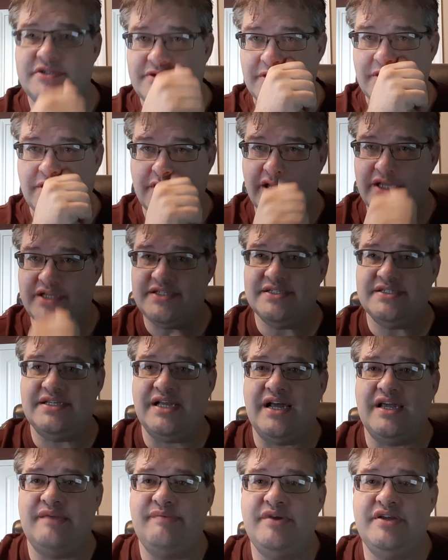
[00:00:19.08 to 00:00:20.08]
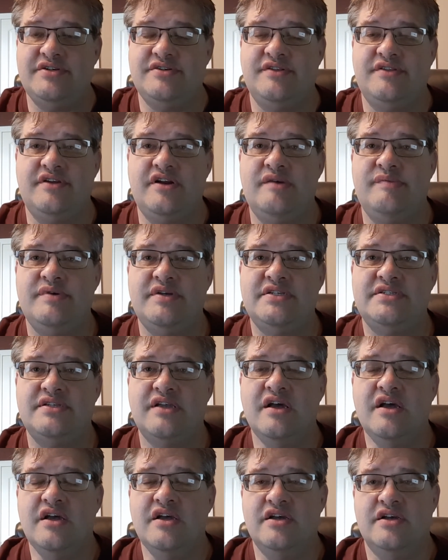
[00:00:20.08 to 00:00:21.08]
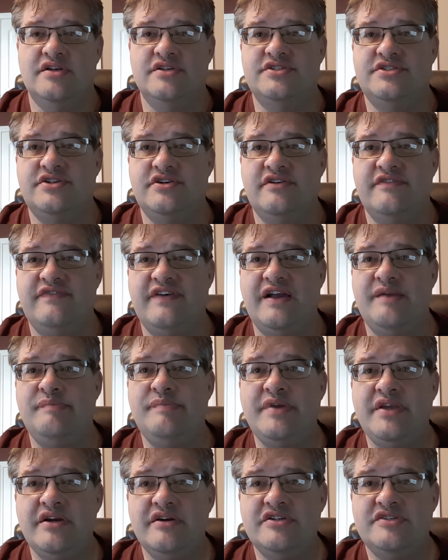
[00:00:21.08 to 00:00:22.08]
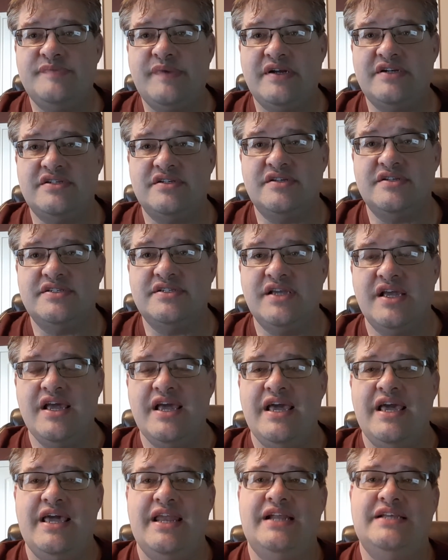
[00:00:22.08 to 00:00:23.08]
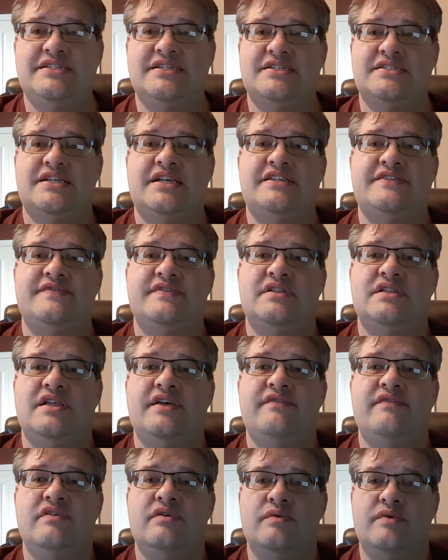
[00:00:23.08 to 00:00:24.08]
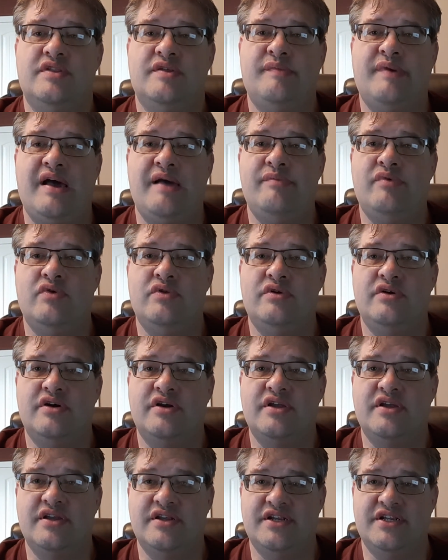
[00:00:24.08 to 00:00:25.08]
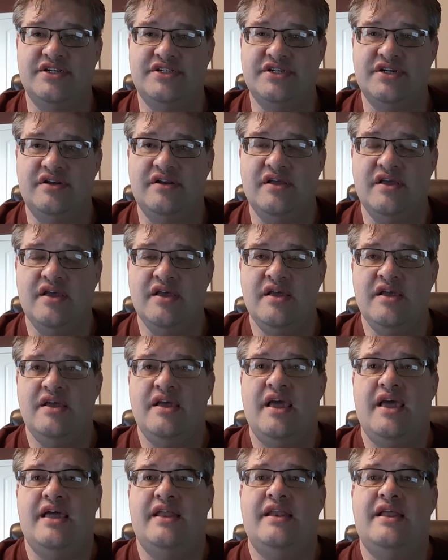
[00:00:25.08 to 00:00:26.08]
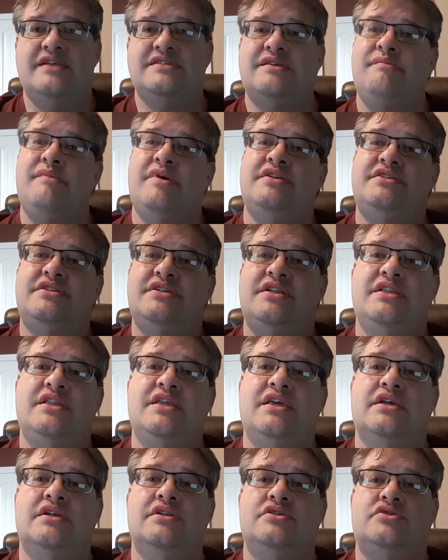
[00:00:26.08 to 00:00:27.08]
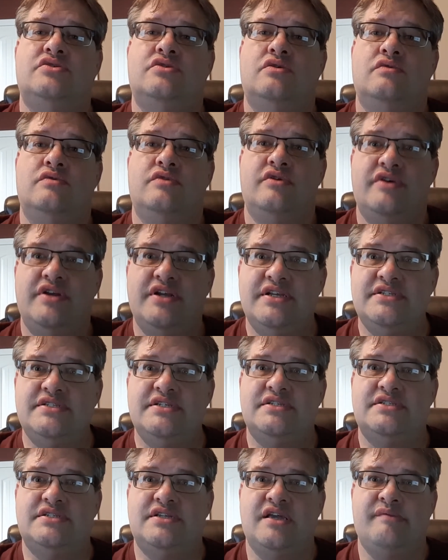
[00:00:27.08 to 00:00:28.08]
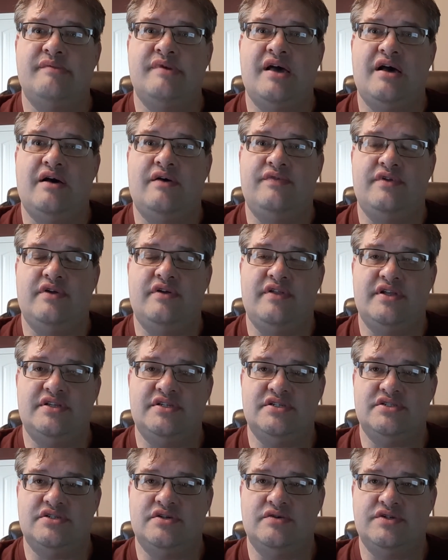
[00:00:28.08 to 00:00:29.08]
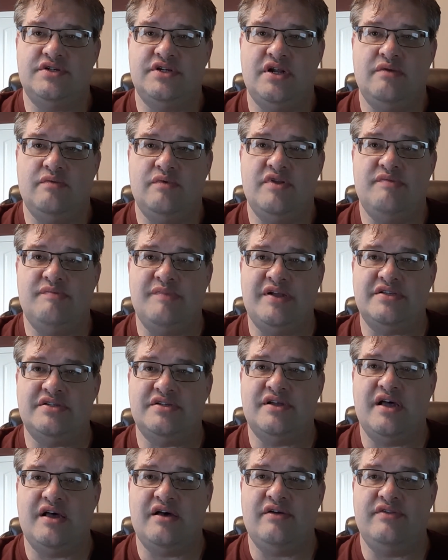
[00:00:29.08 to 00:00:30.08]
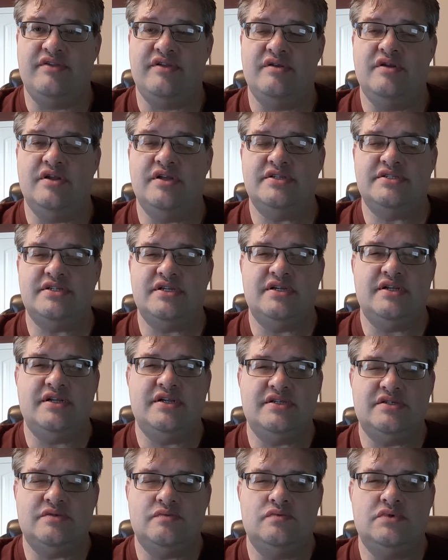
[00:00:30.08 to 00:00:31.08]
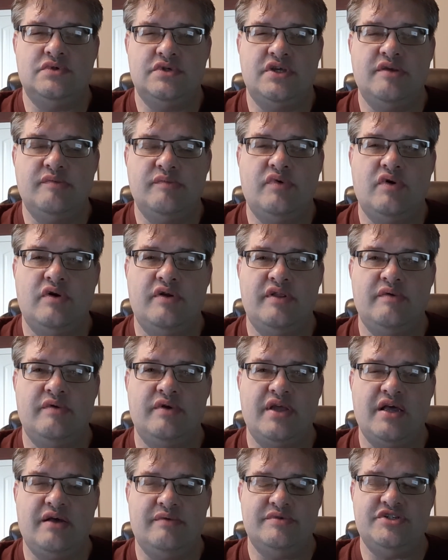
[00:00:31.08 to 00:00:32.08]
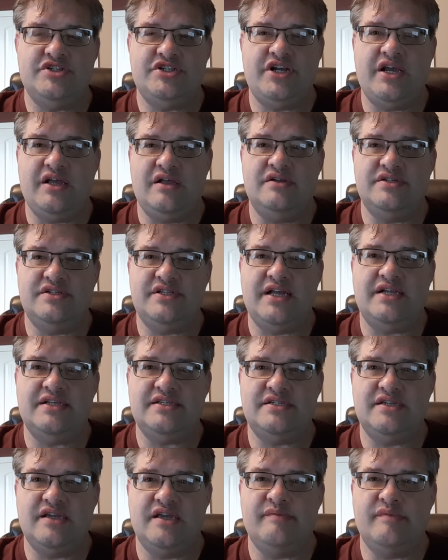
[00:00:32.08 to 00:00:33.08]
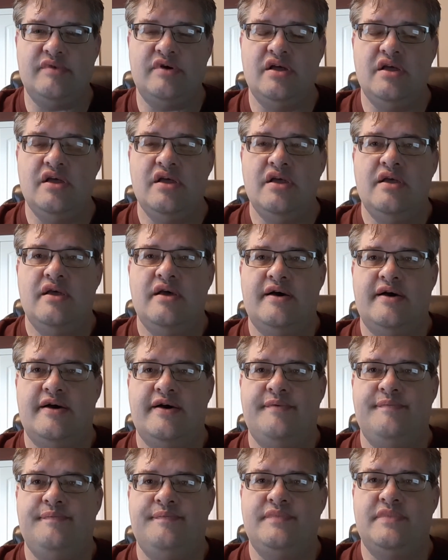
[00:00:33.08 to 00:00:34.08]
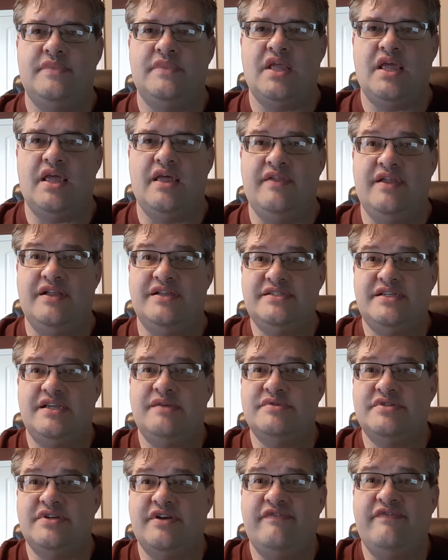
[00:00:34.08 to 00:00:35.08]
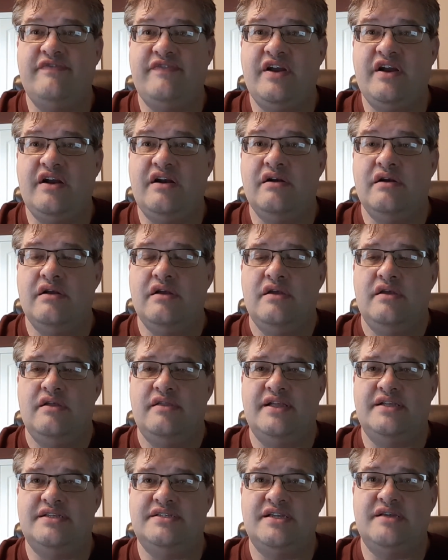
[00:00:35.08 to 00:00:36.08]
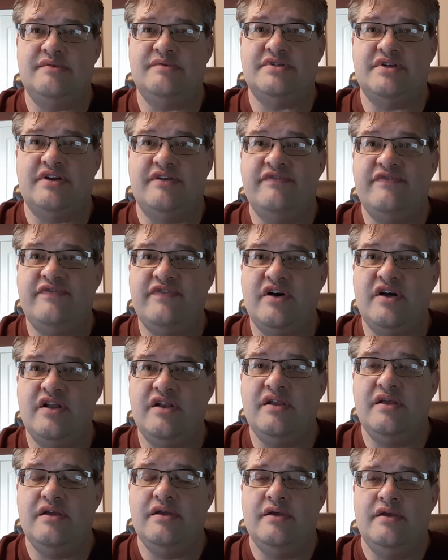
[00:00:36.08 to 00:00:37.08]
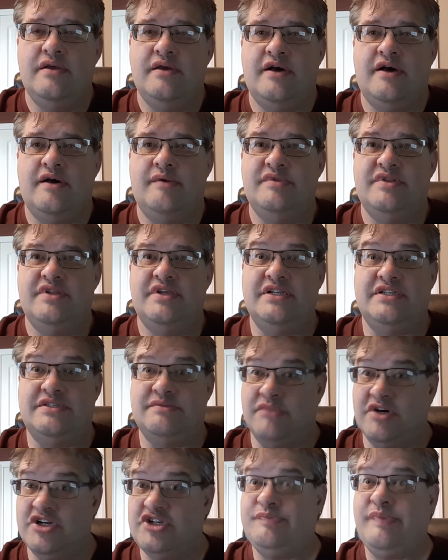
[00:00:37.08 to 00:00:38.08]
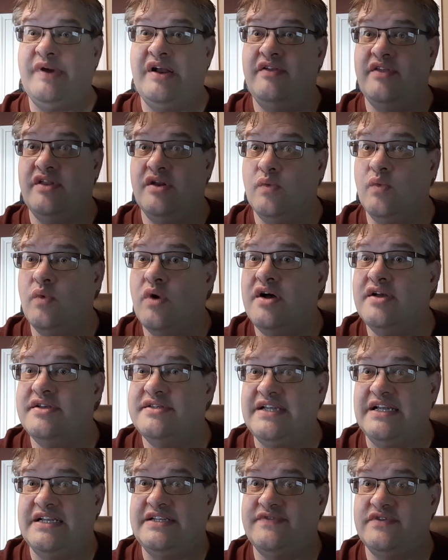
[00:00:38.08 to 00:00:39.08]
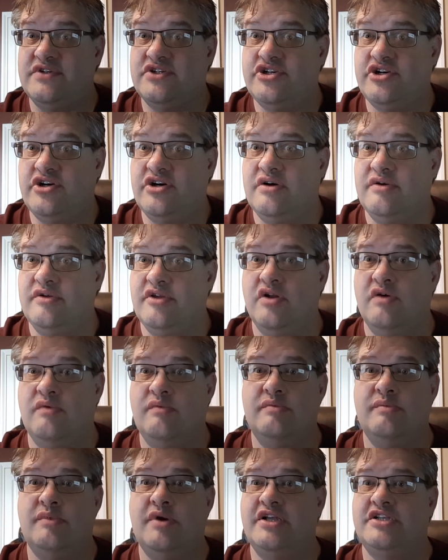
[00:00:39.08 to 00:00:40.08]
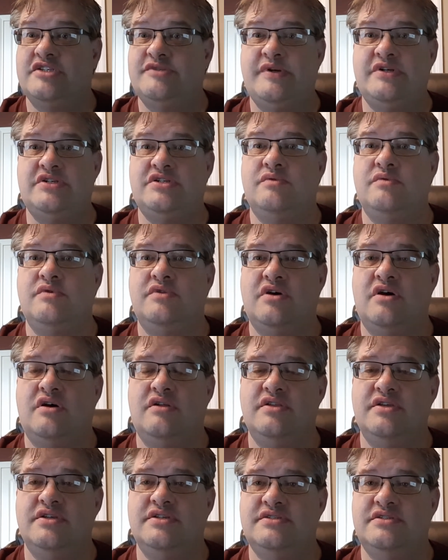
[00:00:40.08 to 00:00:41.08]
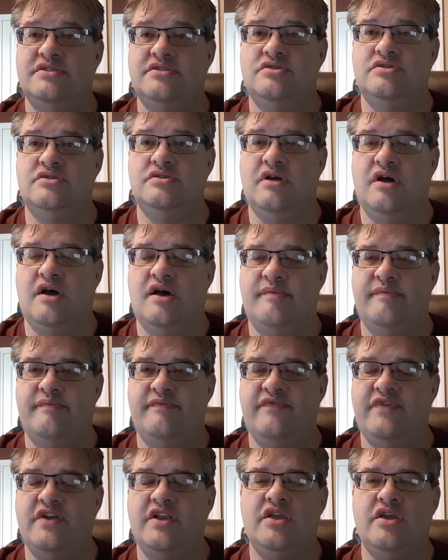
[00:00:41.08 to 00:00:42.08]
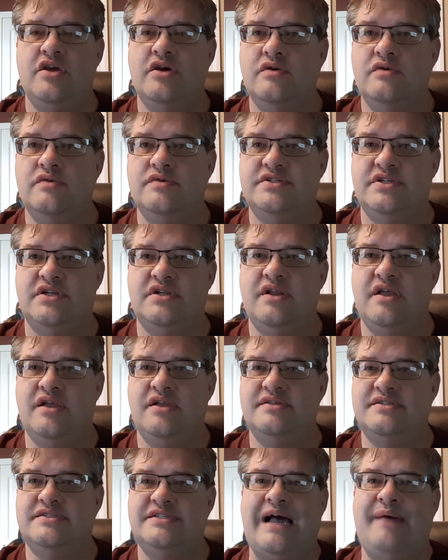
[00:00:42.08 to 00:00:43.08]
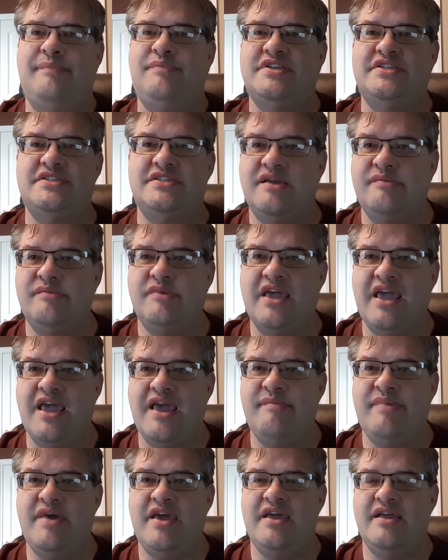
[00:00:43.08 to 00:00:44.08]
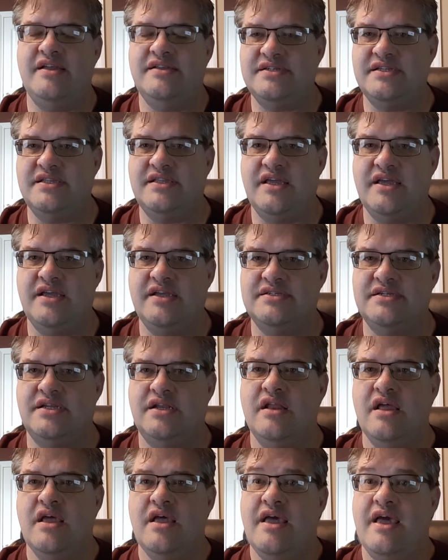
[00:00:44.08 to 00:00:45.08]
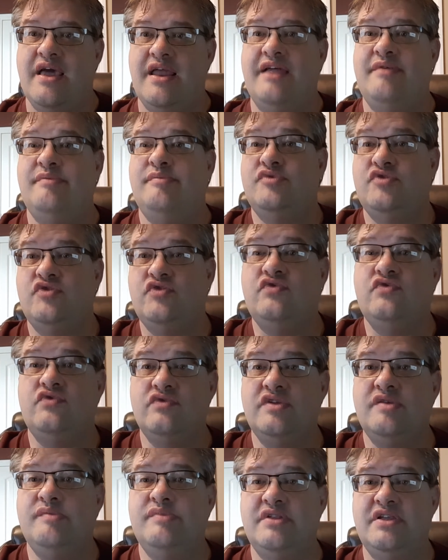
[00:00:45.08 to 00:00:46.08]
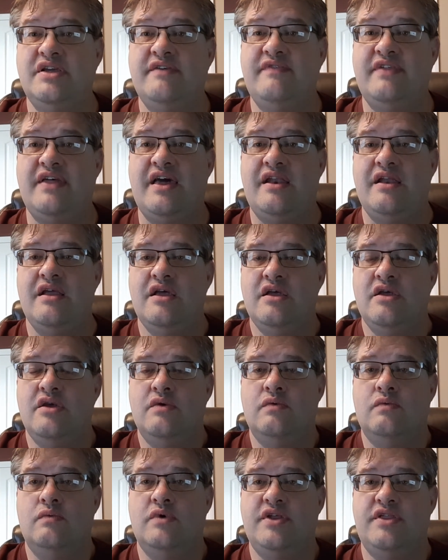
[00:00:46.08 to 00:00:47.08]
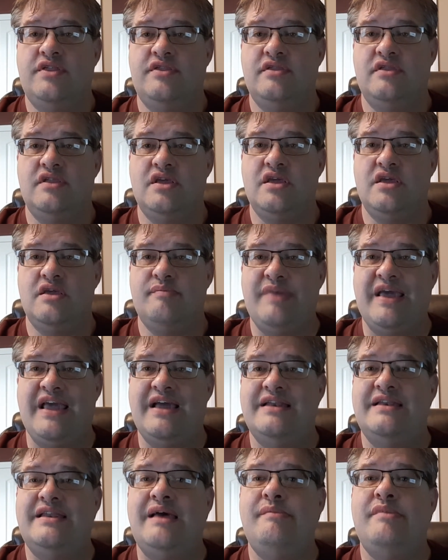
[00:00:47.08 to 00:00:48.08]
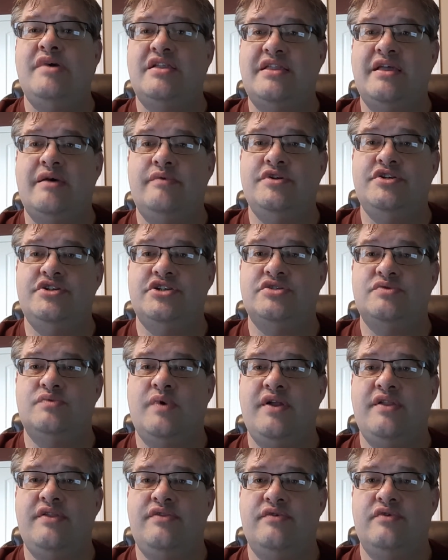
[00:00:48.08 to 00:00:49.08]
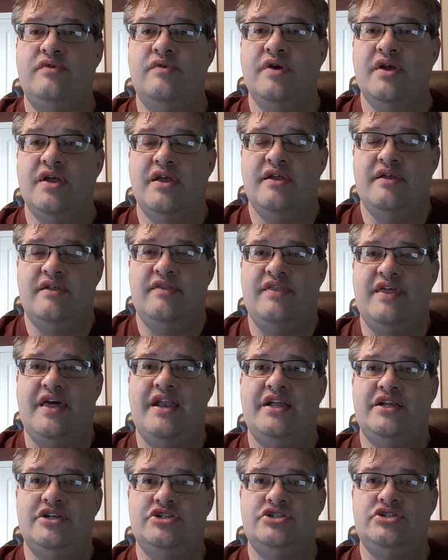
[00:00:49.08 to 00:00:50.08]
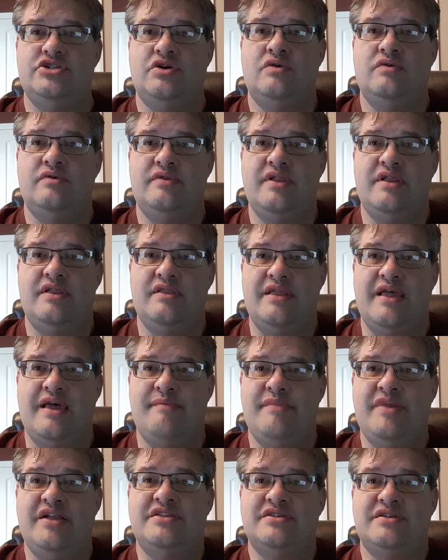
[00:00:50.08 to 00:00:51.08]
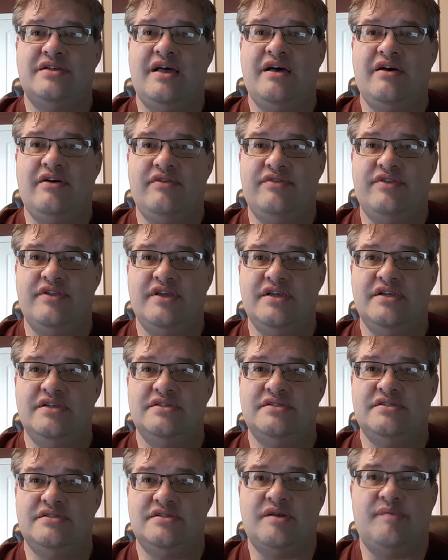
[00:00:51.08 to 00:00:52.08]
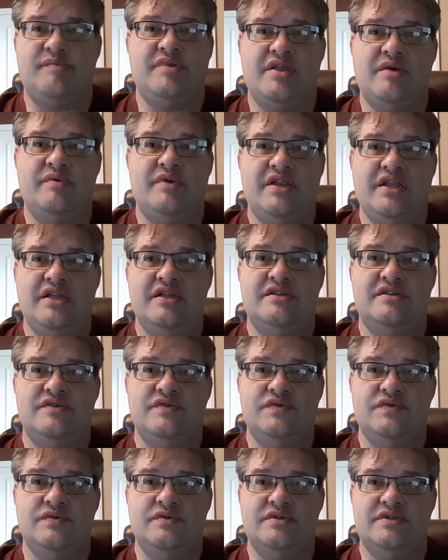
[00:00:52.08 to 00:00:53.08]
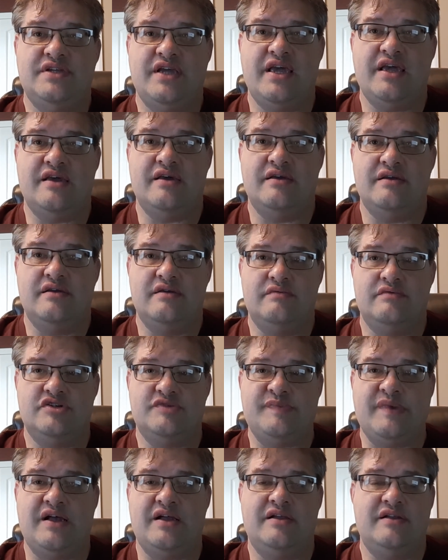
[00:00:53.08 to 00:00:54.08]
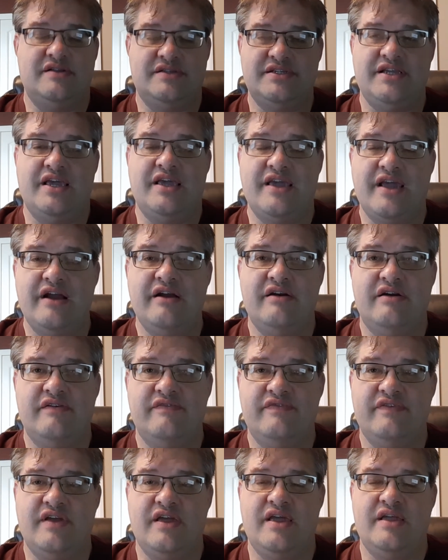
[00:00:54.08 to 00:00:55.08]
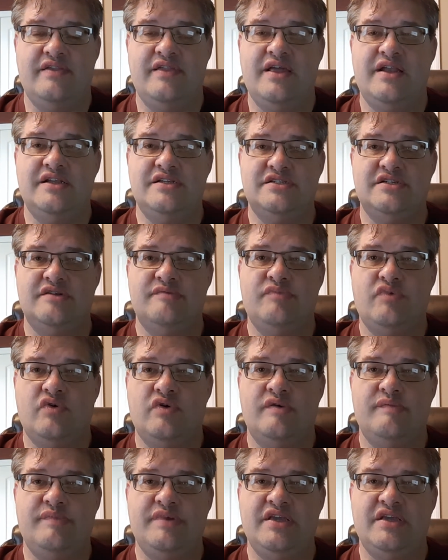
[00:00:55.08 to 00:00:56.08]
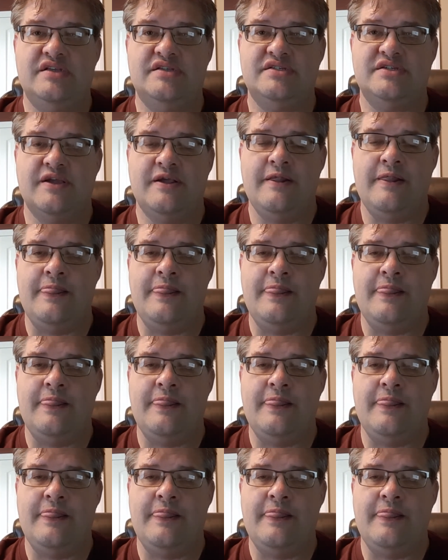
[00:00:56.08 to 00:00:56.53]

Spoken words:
licensed occupational therapist, a certified peer specialist, and I successfully live with a bipolar condition. And as I mentioned in the intro, there is a stigma out there that's associated with mental health, and it's really important that we help challenge that stigma. And that stigma is unfair. That stigma is unfun. It's much better than it was, that's for sure. You know, especially with all these videos and stop the stigma campaigns and things. And I truly believe that with the pandemic that we just went through, that has shown that mental health is something that we need to take care of, and that it's an important piece.